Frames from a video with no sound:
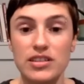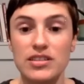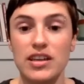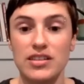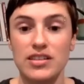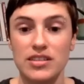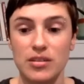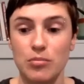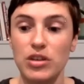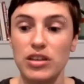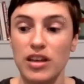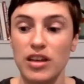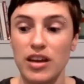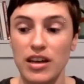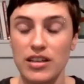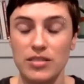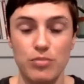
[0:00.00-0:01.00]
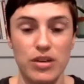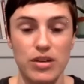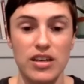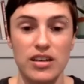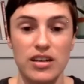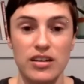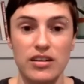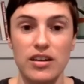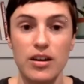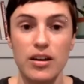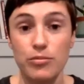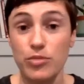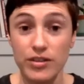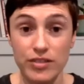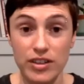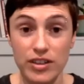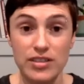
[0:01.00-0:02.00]
That's something that has been
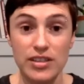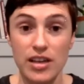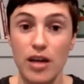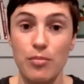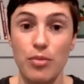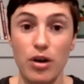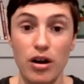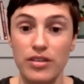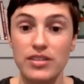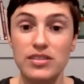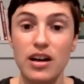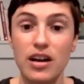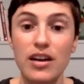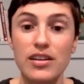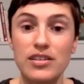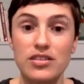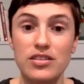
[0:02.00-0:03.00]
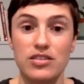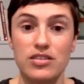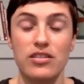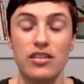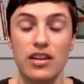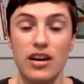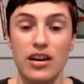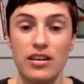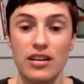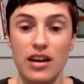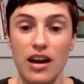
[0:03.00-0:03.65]
previously hypothesized that